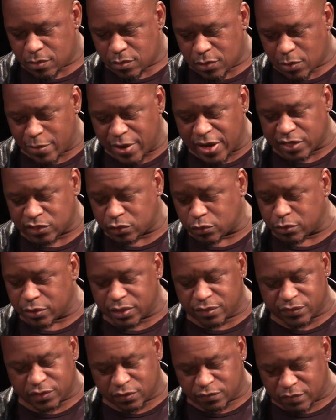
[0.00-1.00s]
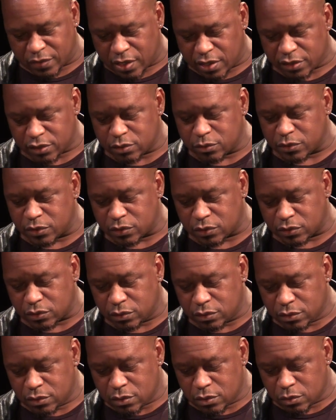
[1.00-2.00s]
The backstory of his father
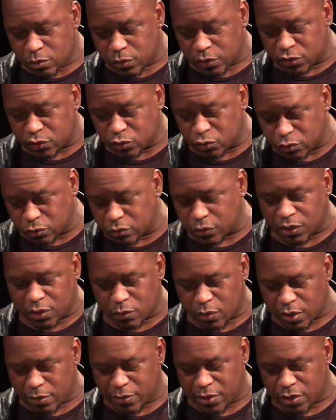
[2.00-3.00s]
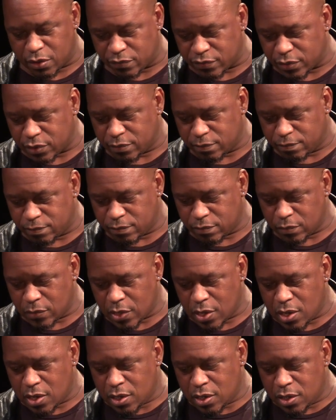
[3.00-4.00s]
was what truly won me over.
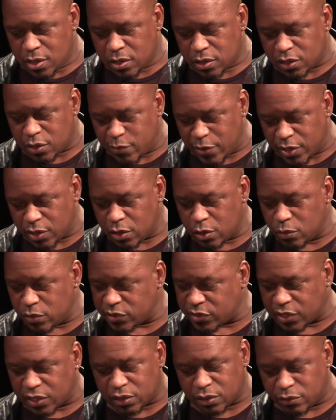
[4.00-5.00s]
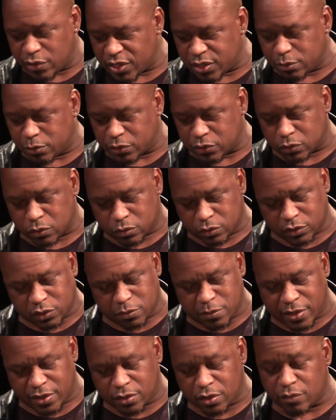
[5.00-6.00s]
Domingo was an incredible
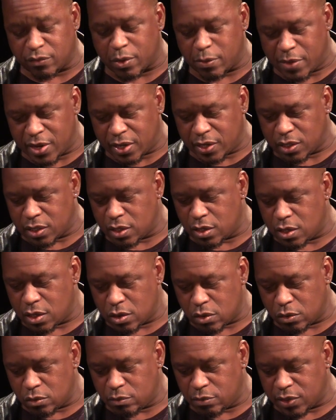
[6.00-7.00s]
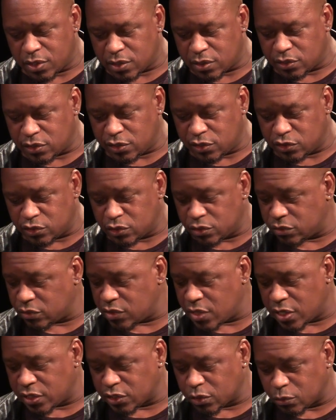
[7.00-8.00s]
swordsmith who remained unknown because he chose
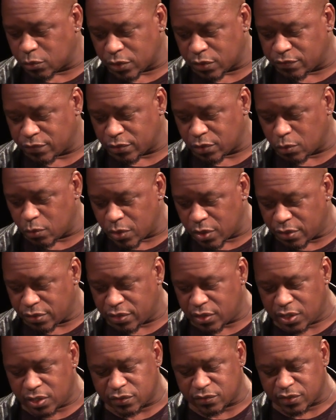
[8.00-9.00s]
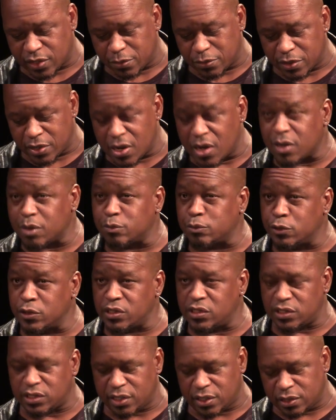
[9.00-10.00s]
not to work for the wealthy as they would not
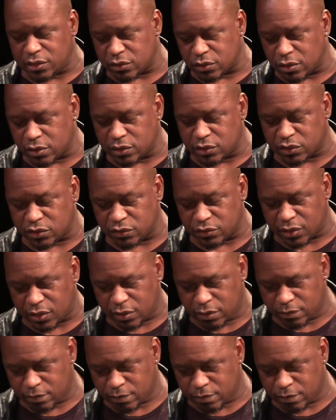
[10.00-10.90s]
appreciate his artistry.